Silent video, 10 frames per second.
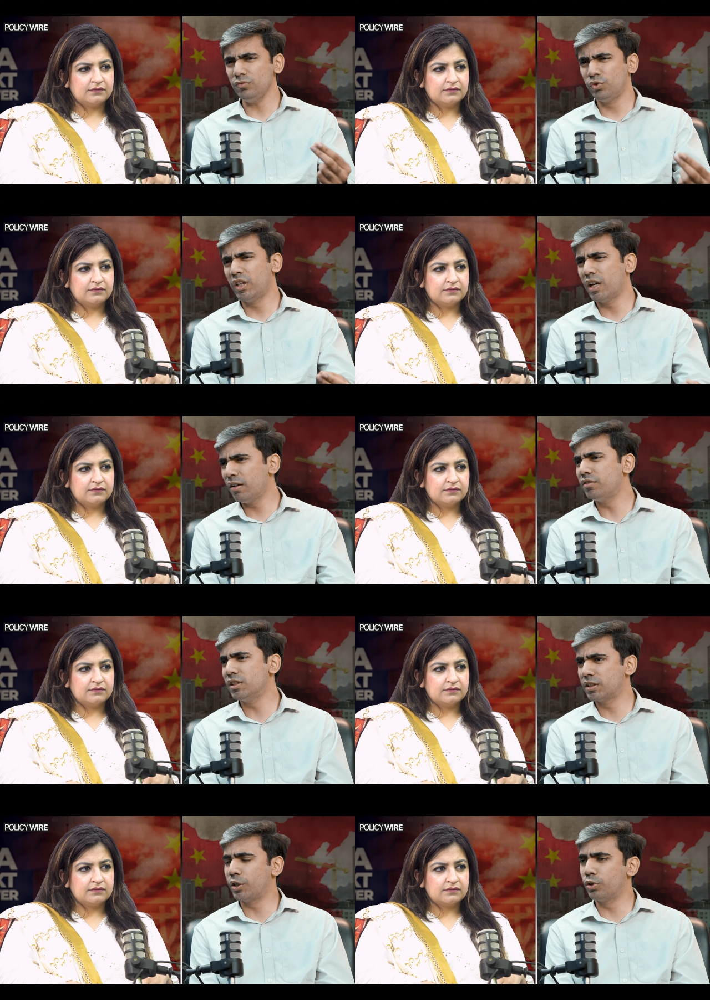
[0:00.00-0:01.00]
Speaker 1: we have
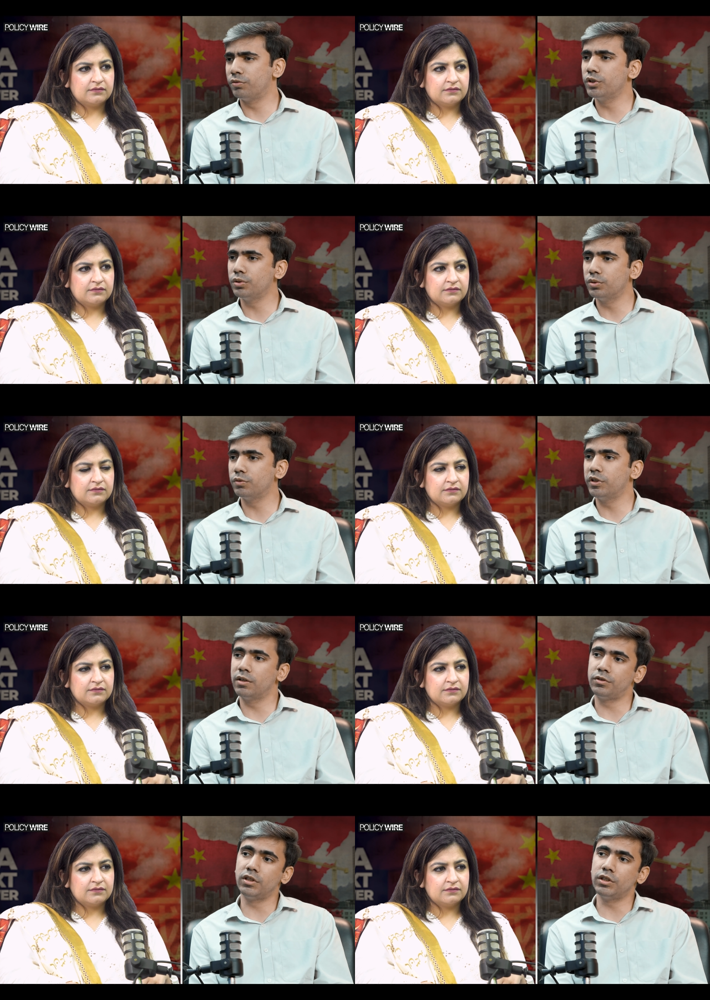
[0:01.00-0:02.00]
these kind of issues we have
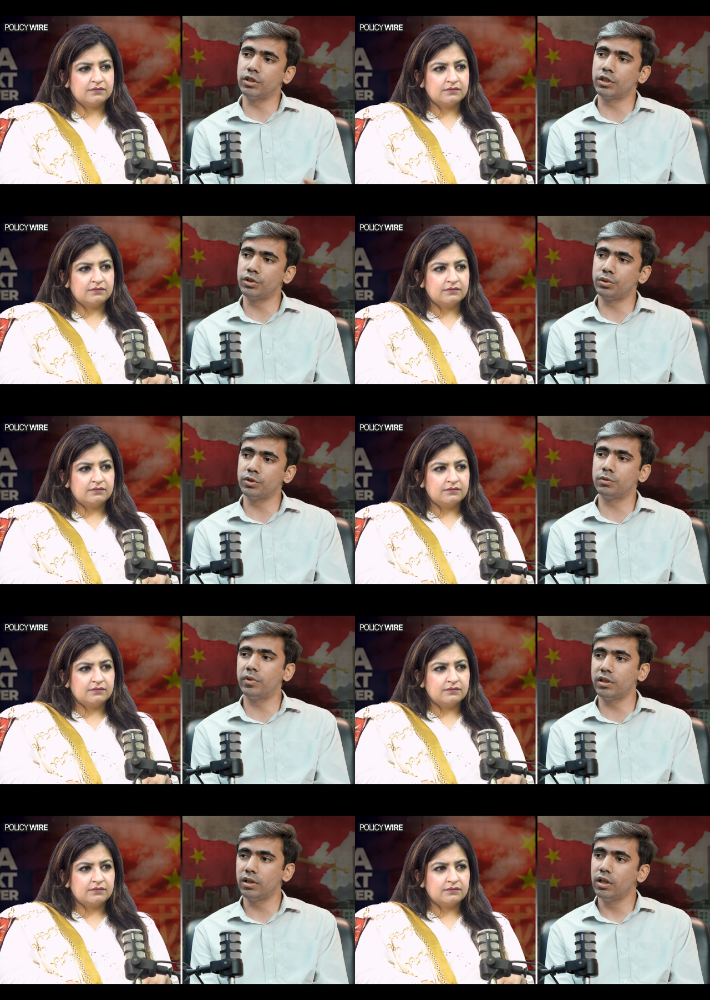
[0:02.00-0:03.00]
strategic issues
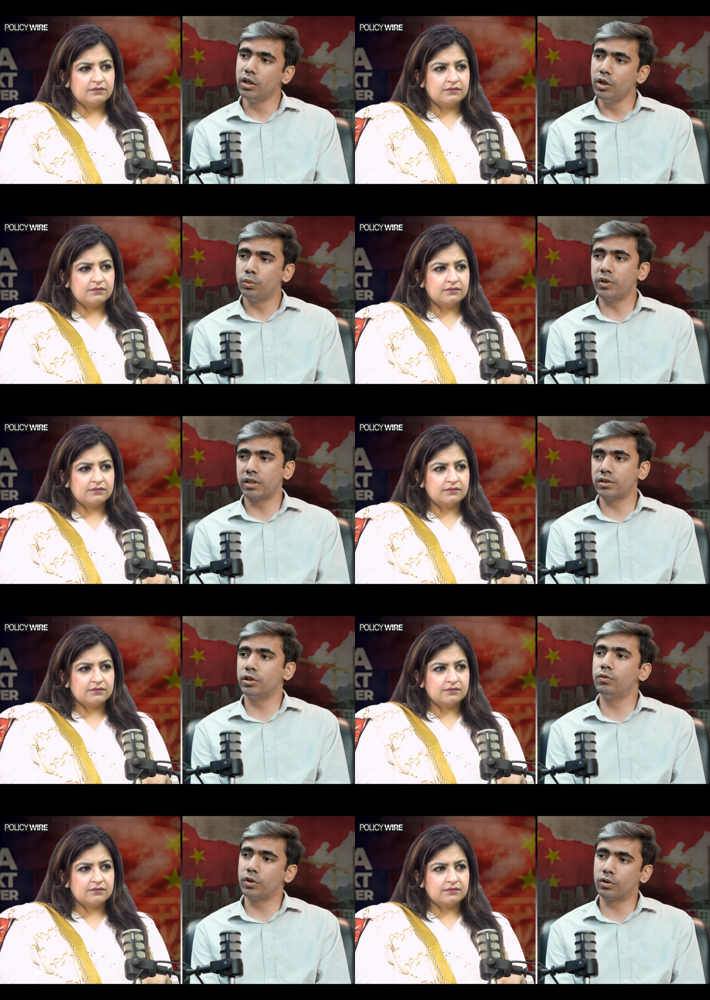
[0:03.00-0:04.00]
but we can
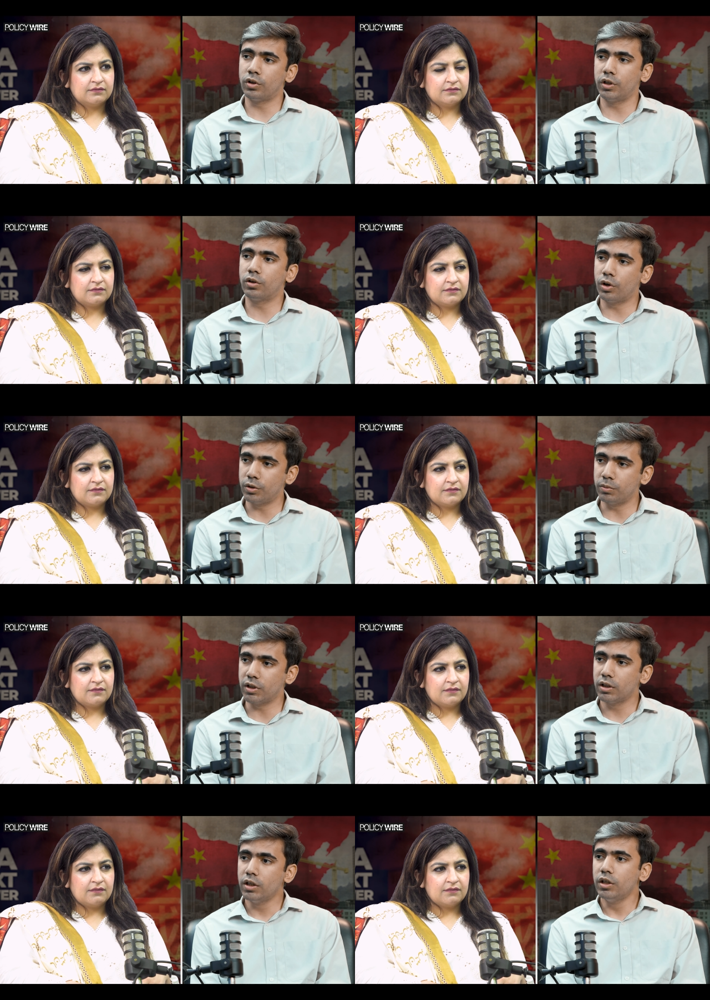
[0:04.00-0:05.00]
still work on economy
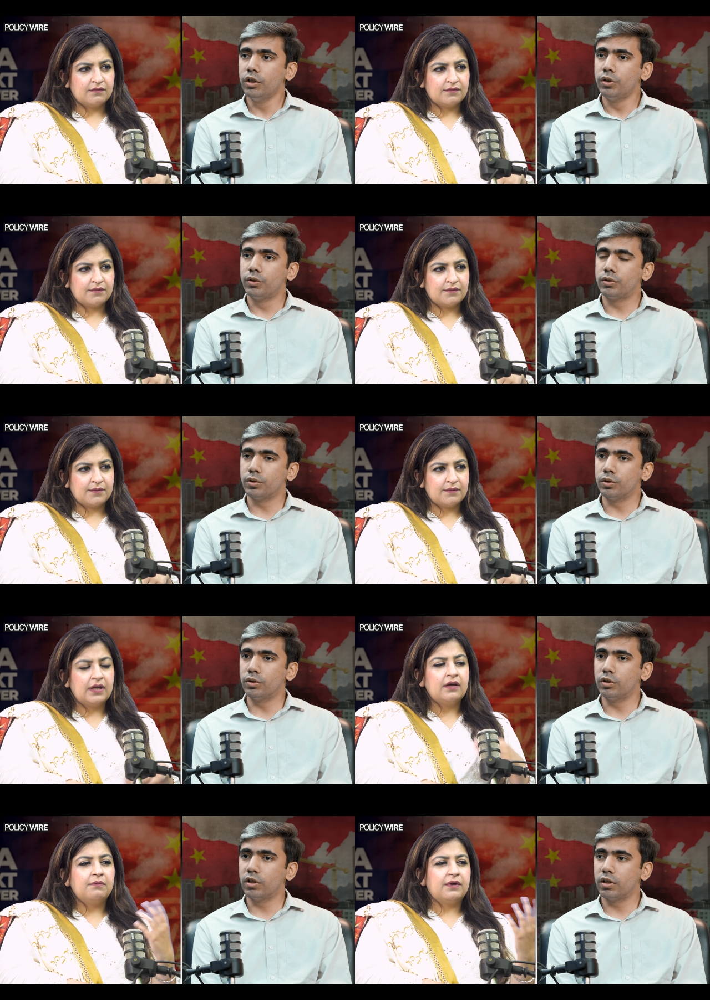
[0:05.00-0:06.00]

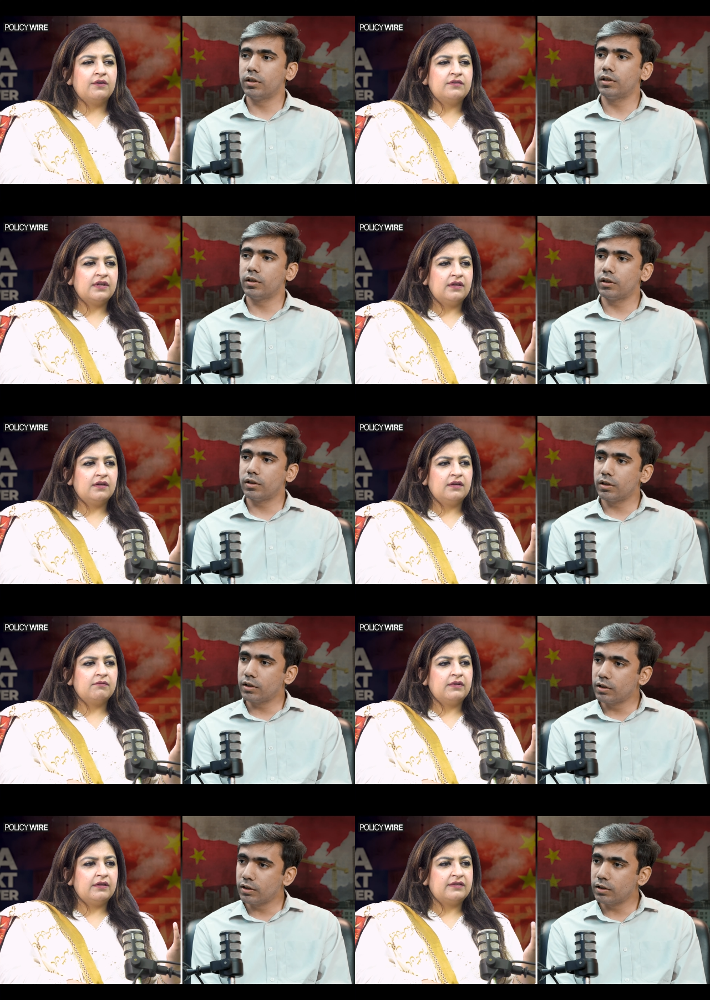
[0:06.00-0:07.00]
so
Speaker 2: because
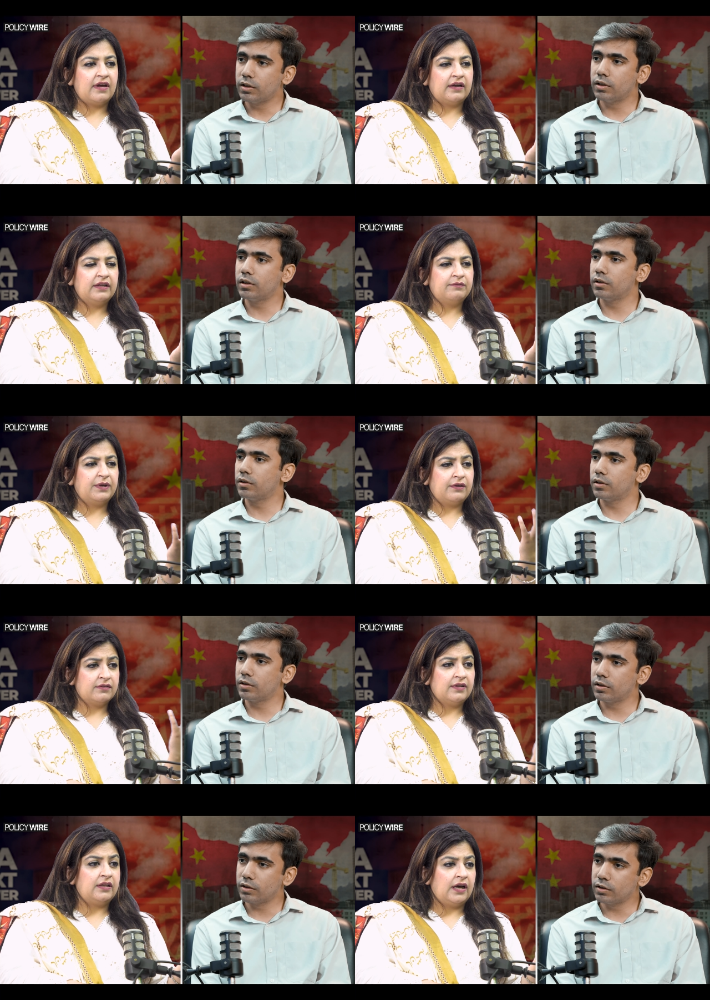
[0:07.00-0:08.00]
uh, exactly
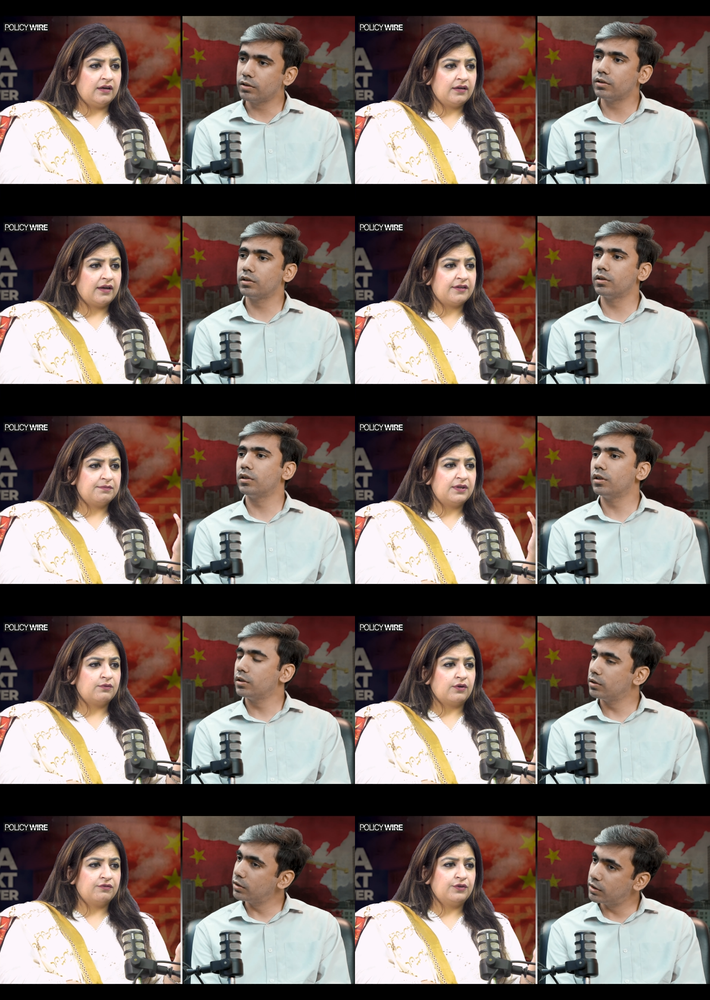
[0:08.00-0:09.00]
because Ladakh has
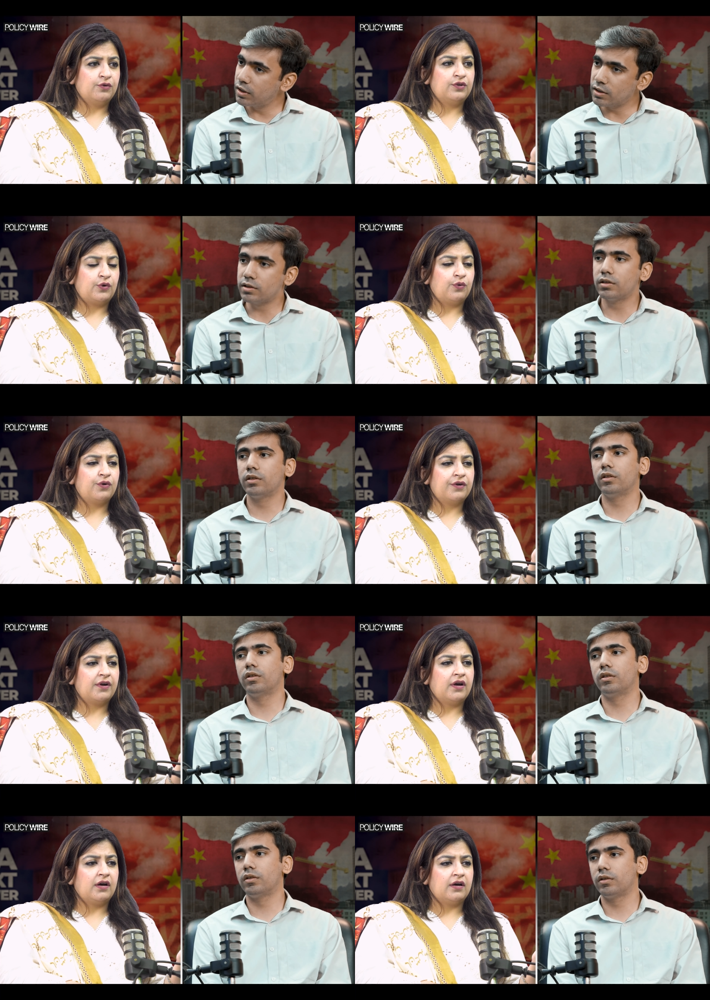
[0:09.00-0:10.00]
been one of yes. you know the core
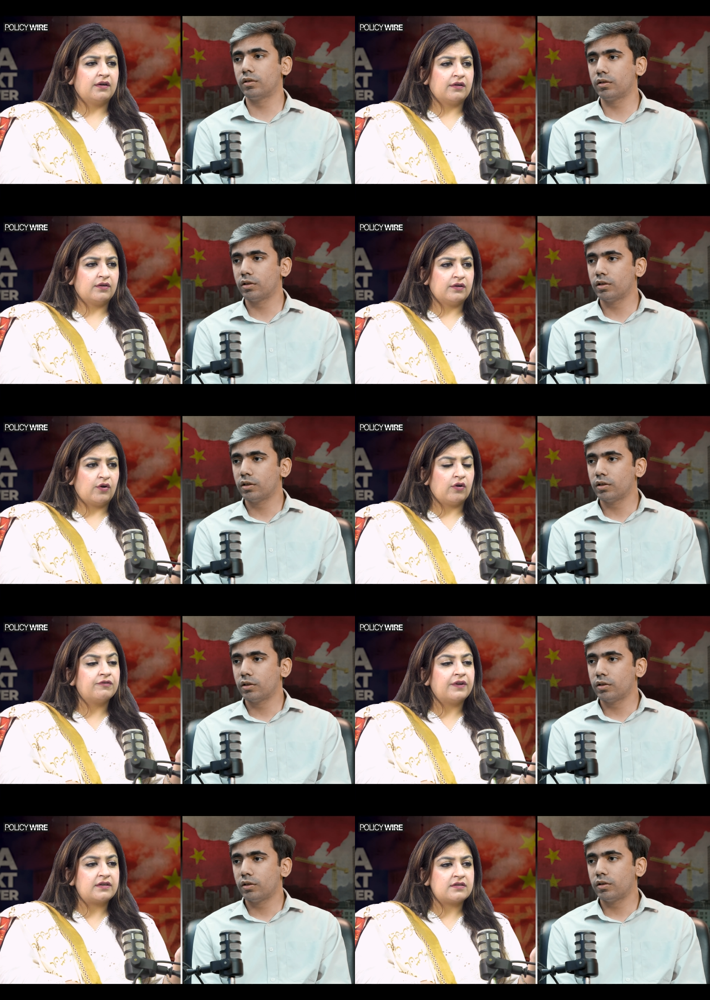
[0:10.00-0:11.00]
uh,
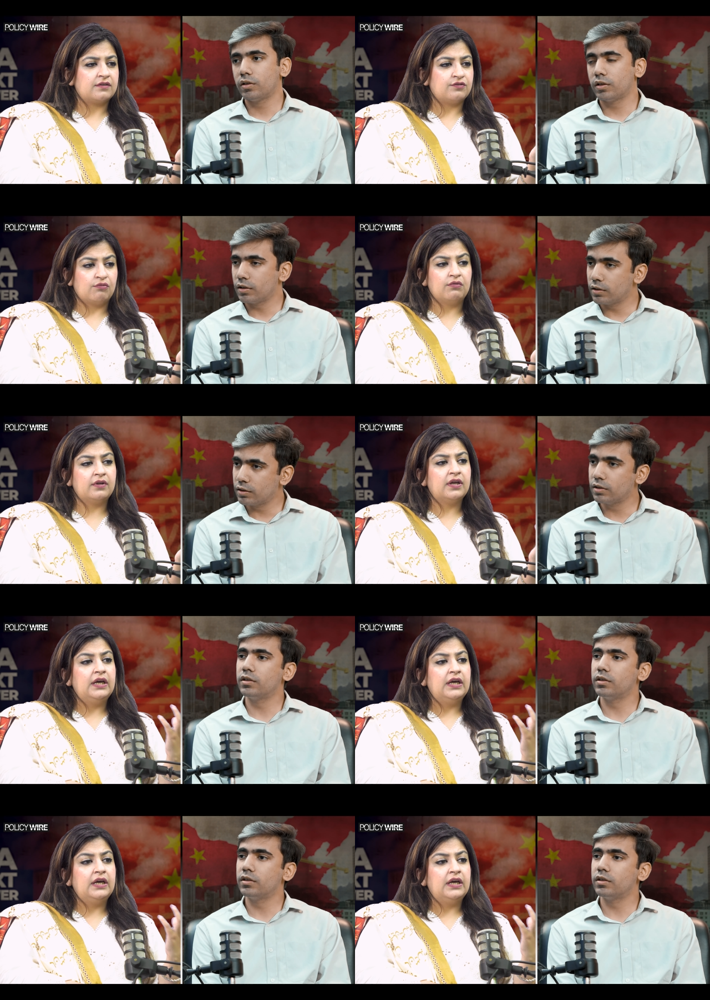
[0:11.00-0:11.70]
conflict uh, zone,